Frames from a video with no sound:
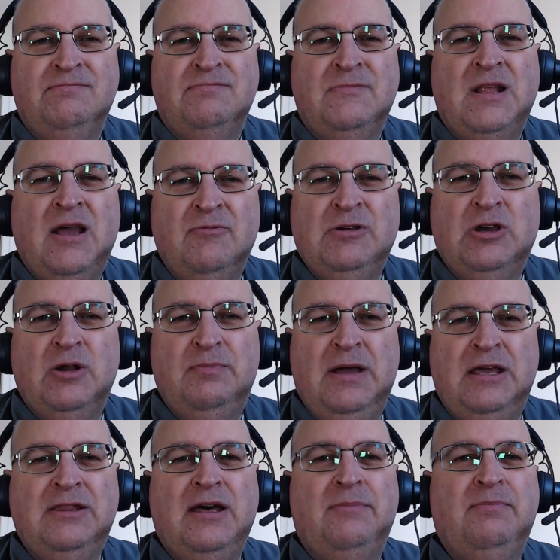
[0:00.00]
And we've got to
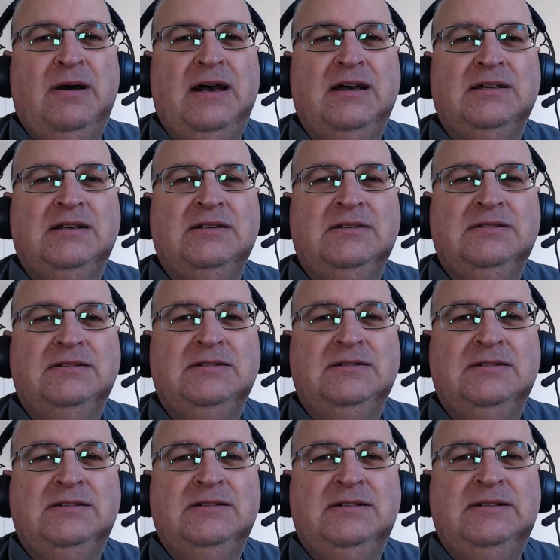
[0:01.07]
pay that back.
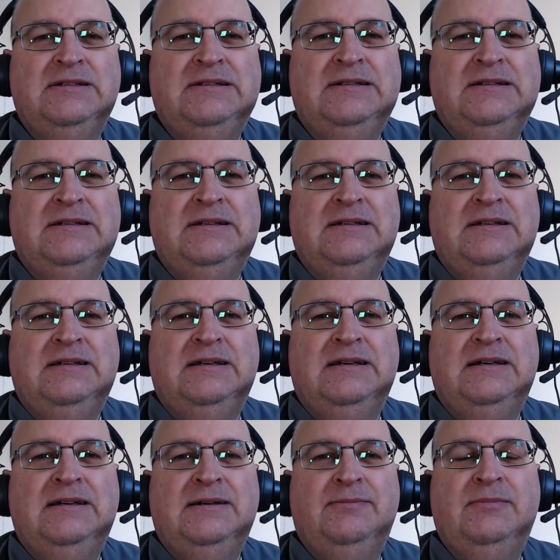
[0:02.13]

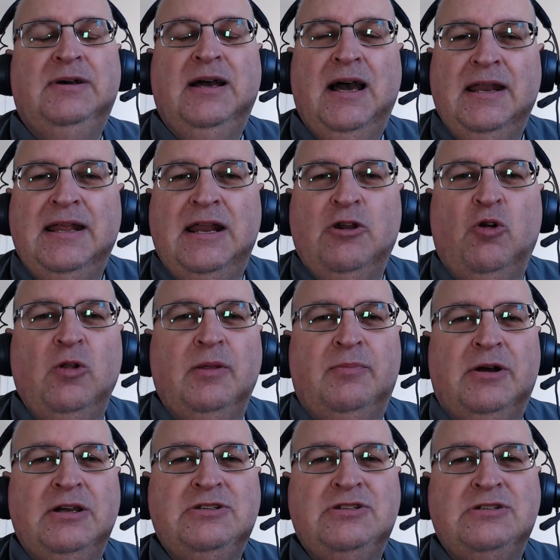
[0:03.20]
And then all the
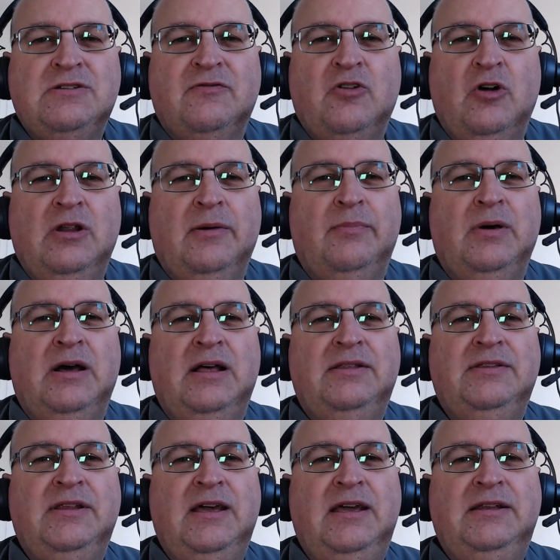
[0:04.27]
prices have gone up,
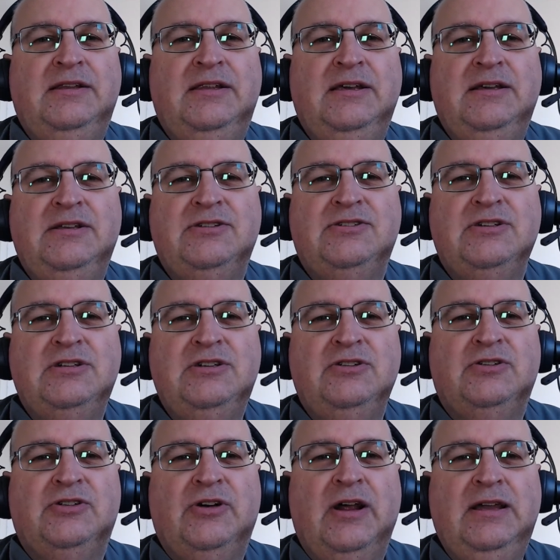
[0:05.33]
and then there's the
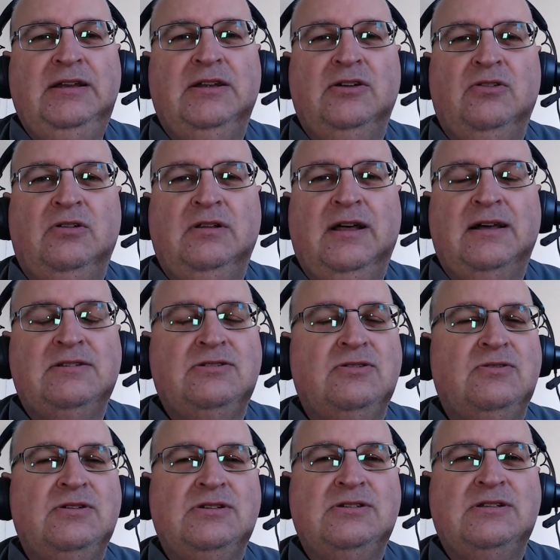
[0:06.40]
Ukraine and all that
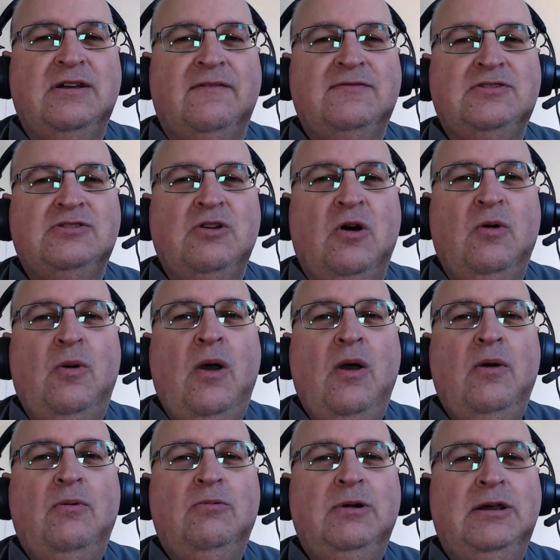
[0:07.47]
sort of stuff. So
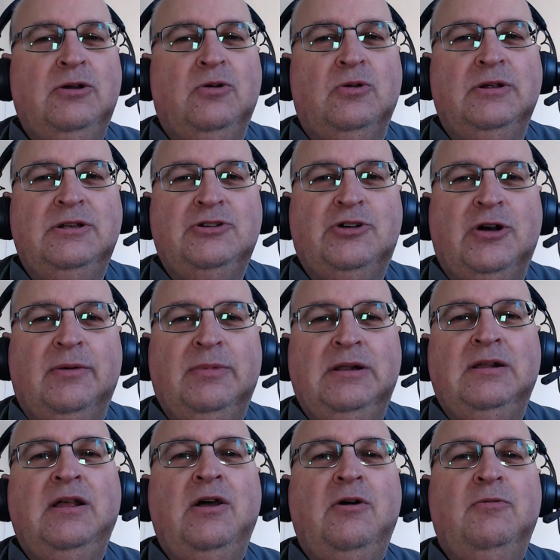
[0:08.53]
we're all in
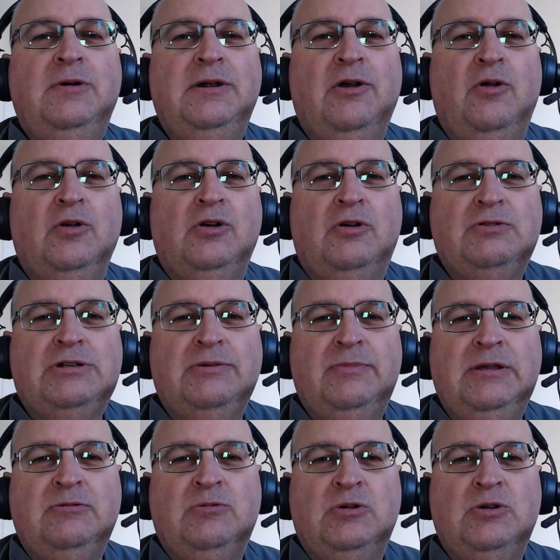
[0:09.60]
trouble. We're all going to
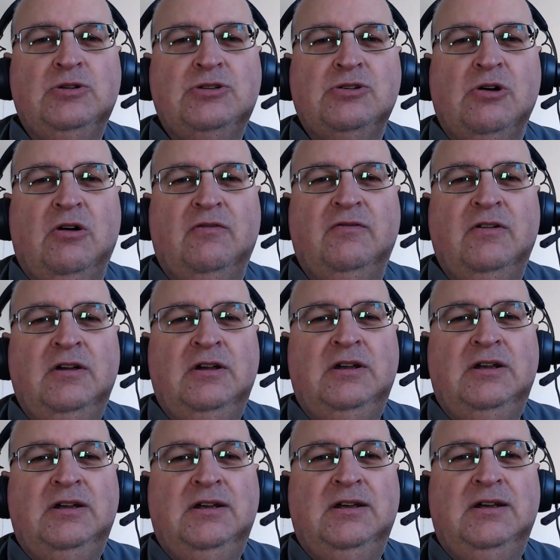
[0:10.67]
be worse off.
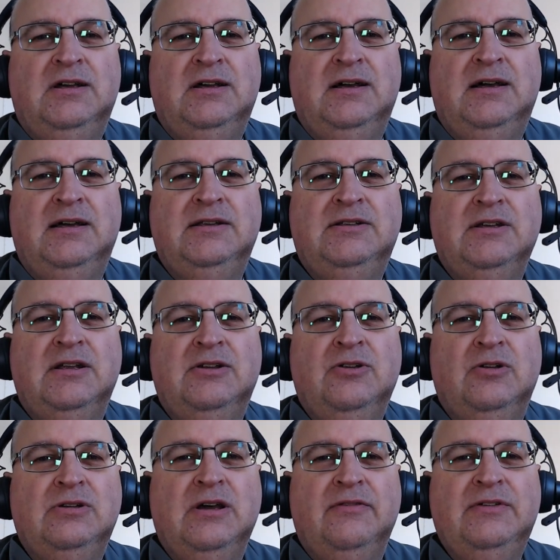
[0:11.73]
And
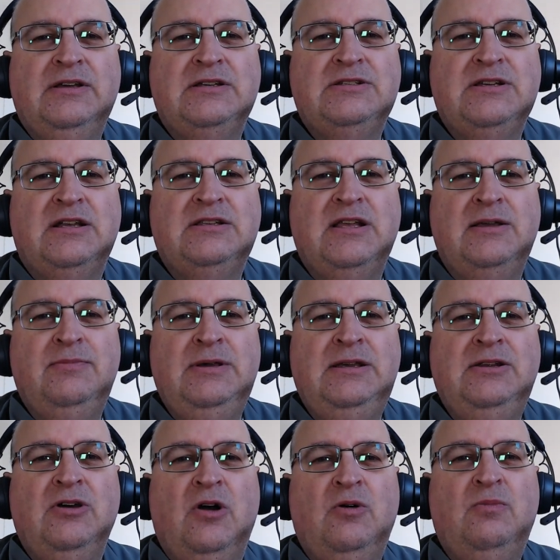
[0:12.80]
not having a Saturday
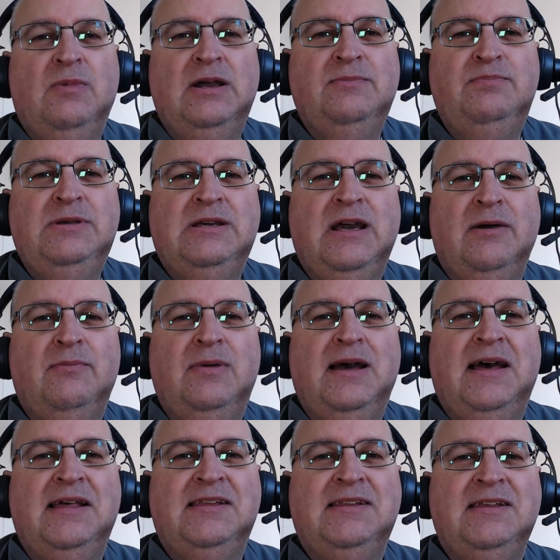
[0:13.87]
Beano might become
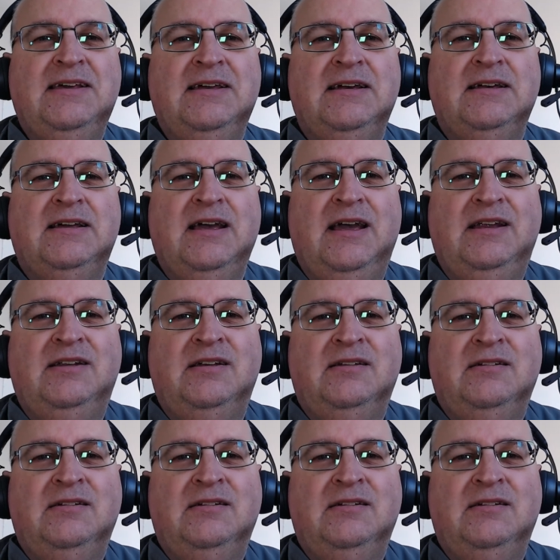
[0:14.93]
a thing again.